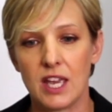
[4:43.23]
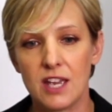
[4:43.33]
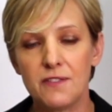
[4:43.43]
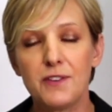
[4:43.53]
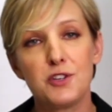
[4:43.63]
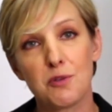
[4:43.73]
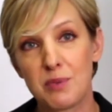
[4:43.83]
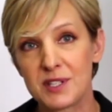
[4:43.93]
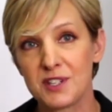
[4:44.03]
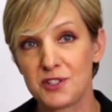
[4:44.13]
If in your
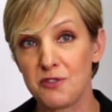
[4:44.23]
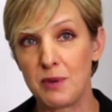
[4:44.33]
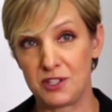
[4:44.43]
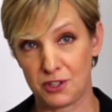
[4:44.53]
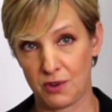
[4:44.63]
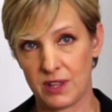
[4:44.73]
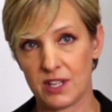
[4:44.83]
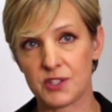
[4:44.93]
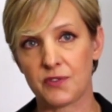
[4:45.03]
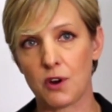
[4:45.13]
business you've been doing
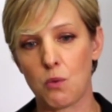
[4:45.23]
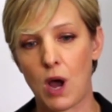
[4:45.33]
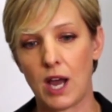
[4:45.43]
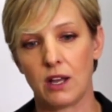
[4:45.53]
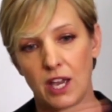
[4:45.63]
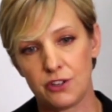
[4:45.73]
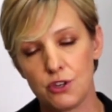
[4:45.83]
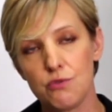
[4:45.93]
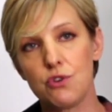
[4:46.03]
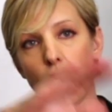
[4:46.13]
this for a while and
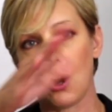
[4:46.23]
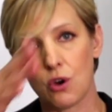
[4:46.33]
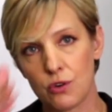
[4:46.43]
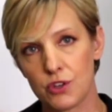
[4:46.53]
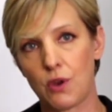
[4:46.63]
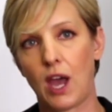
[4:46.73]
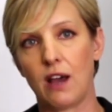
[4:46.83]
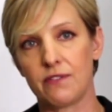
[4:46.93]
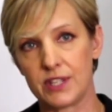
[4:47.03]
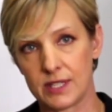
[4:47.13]
you know you
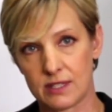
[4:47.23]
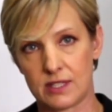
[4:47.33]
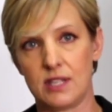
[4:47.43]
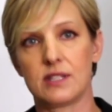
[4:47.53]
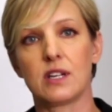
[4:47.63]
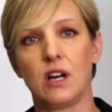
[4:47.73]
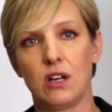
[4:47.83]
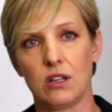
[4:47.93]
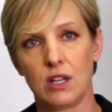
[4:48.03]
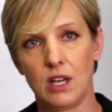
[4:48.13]
have these
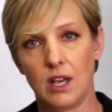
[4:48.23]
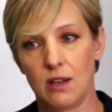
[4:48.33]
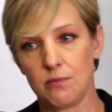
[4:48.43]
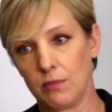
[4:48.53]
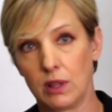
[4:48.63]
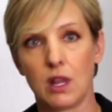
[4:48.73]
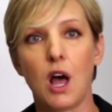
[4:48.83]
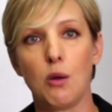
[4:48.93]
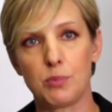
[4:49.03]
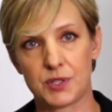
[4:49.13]
seasonal
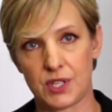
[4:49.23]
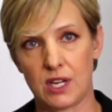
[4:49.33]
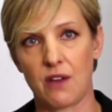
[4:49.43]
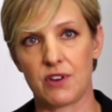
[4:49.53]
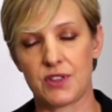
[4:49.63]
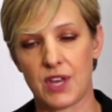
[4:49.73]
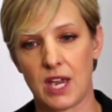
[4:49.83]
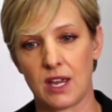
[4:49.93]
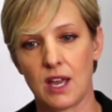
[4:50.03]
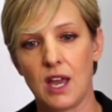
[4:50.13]
lumps and
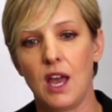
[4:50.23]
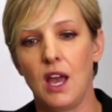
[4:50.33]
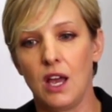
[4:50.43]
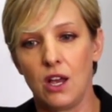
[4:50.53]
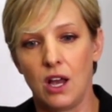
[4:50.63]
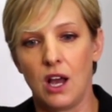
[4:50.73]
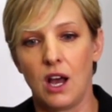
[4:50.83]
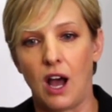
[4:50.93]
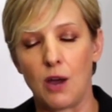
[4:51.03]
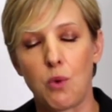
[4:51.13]
everything,
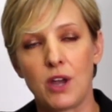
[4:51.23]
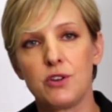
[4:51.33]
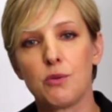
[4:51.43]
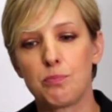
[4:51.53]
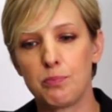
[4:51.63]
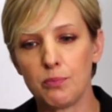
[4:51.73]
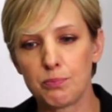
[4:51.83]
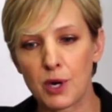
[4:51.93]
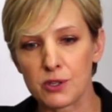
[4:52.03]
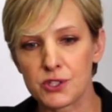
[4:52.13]
I want you to
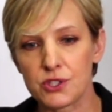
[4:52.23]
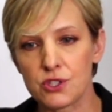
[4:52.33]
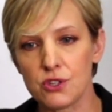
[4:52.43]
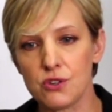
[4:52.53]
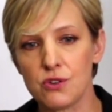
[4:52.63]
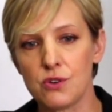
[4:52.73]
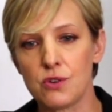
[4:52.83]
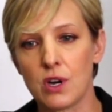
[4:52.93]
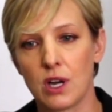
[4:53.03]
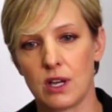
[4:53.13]

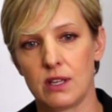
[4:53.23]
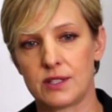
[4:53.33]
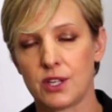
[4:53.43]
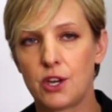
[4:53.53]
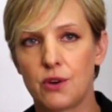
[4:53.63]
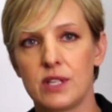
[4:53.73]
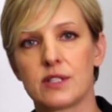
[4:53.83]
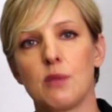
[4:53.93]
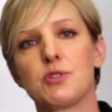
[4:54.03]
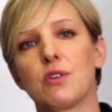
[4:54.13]
pursue securing
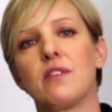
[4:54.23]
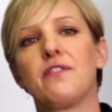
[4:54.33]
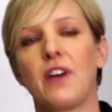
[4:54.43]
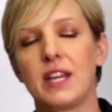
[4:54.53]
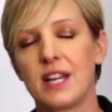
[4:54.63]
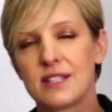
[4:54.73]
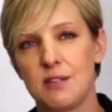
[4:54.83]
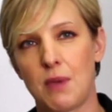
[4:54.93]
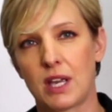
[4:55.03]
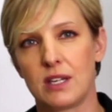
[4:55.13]
some sort of
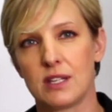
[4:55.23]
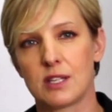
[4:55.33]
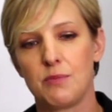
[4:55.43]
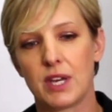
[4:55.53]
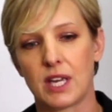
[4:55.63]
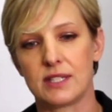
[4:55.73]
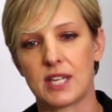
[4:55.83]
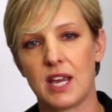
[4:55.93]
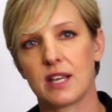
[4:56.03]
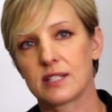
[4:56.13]
financing mechanism that can
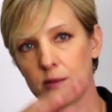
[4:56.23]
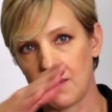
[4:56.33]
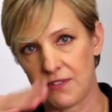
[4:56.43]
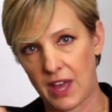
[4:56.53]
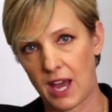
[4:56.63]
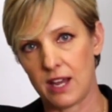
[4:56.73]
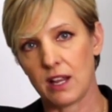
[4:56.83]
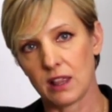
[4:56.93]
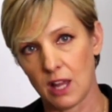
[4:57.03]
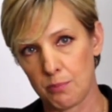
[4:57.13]
take some of that
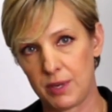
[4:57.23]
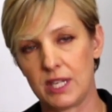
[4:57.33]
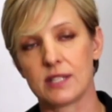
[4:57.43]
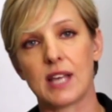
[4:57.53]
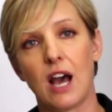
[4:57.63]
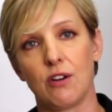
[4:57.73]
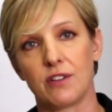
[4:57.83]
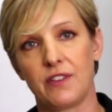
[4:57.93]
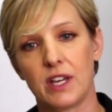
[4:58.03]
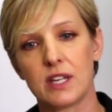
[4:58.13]
lumpiness out
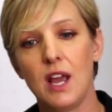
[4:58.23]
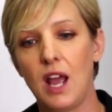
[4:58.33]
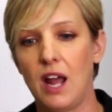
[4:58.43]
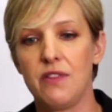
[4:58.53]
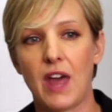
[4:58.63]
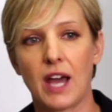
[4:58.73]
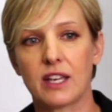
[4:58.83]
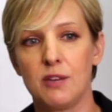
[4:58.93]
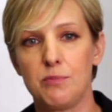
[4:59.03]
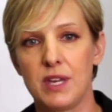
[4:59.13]
of it. And that
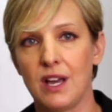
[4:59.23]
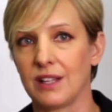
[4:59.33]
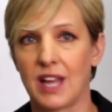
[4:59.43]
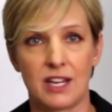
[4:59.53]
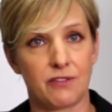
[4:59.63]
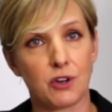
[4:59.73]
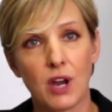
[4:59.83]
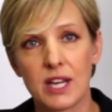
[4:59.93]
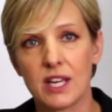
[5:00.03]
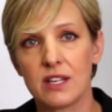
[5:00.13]
can be a line of
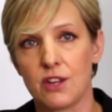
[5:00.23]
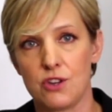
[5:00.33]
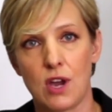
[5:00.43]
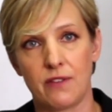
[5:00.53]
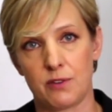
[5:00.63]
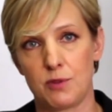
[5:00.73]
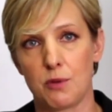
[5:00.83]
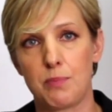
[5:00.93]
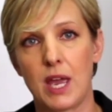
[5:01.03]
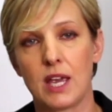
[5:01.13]
credit that you have from
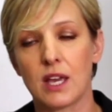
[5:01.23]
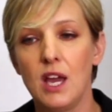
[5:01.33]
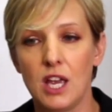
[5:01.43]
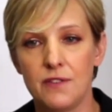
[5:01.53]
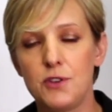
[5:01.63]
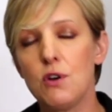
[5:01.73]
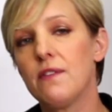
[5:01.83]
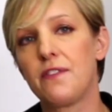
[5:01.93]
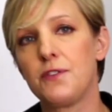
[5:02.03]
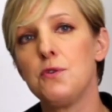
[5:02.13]
your bank. If you
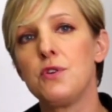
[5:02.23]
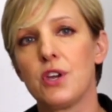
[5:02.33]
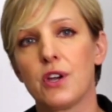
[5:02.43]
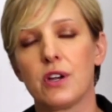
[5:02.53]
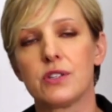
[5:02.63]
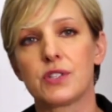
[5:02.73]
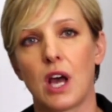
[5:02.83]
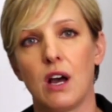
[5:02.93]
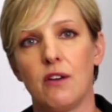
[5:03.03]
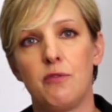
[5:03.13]
have a few years
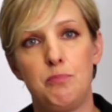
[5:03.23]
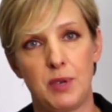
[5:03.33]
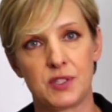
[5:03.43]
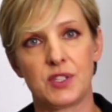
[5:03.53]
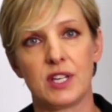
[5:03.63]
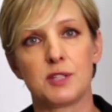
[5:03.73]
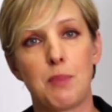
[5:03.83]
of business